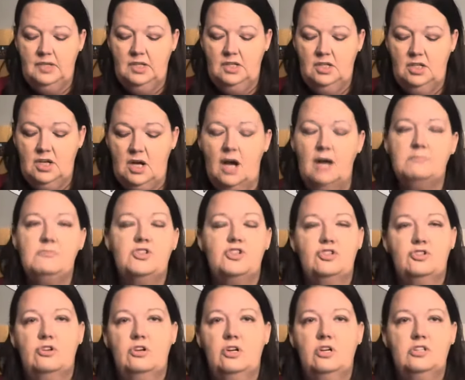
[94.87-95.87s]
I'm
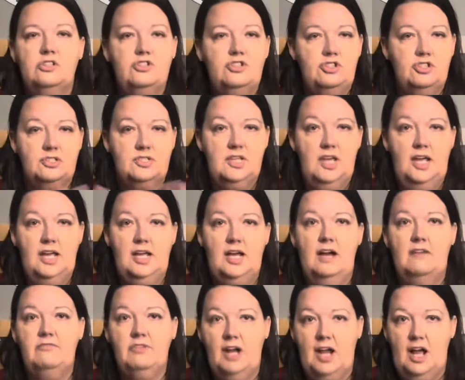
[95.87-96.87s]
sure just like
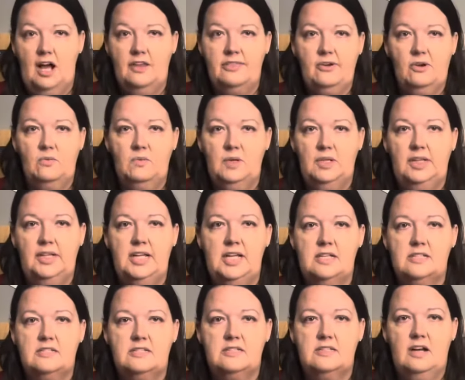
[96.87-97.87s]
every other
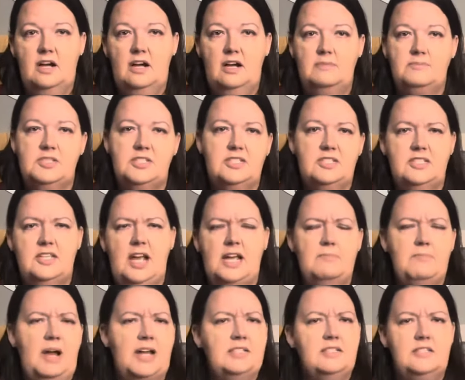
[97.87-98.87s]
release, state
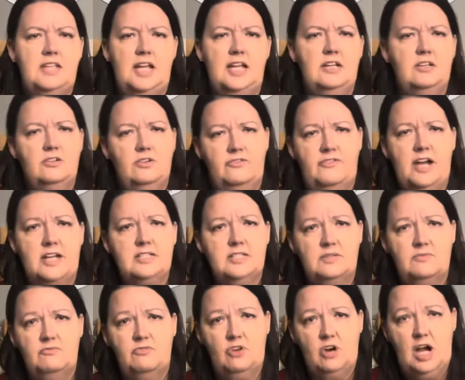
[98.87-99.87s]
by state, you'll find
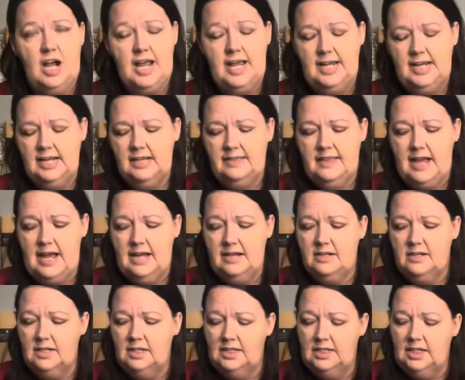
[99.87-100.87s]
some variety in
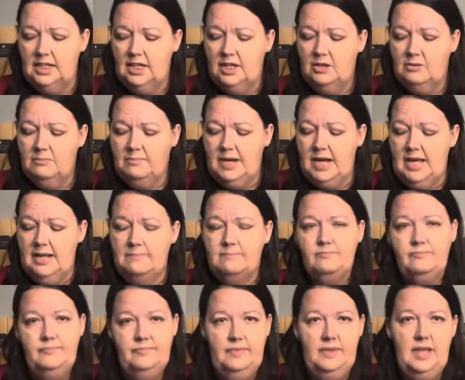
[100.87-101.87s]
that, but
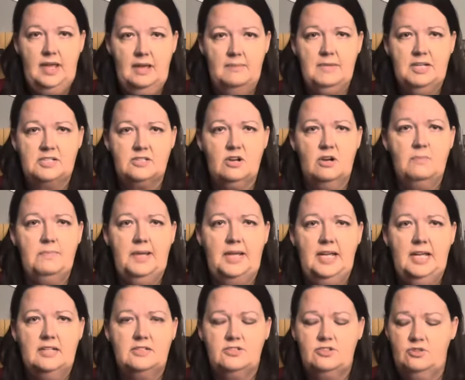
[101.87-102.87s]

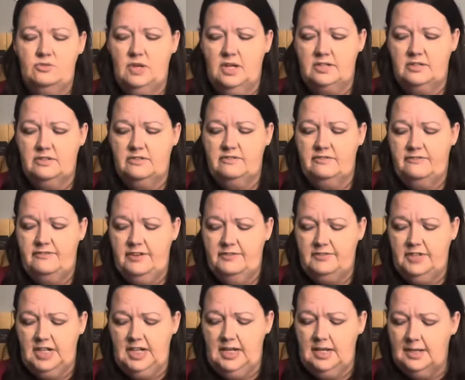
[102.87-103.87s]
MSRP is
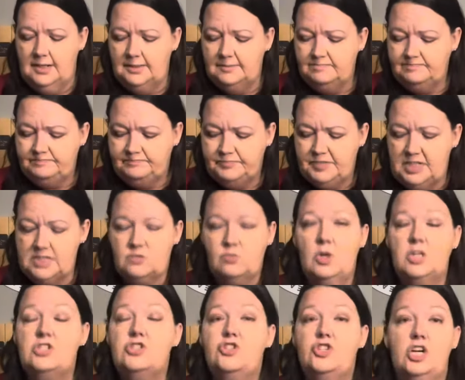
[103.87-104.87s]
250. This
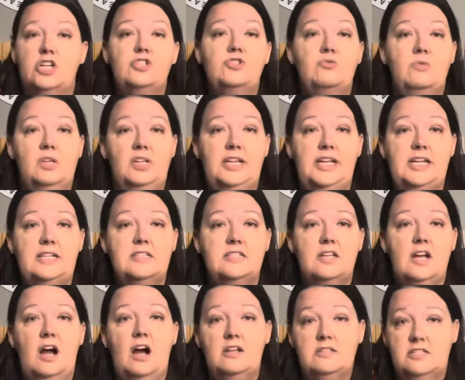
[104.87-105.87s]
one just released
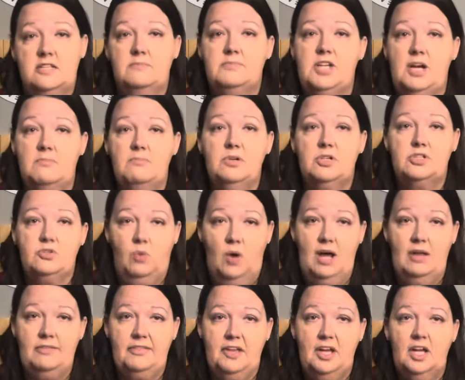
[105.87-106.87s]
on September
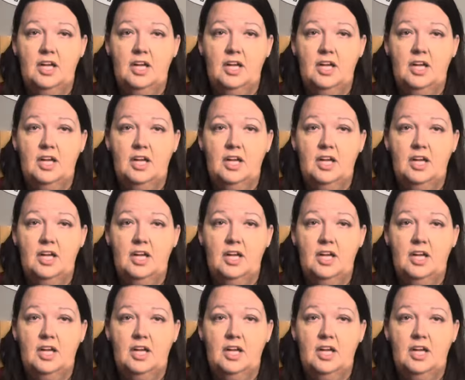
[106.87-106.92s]
12th.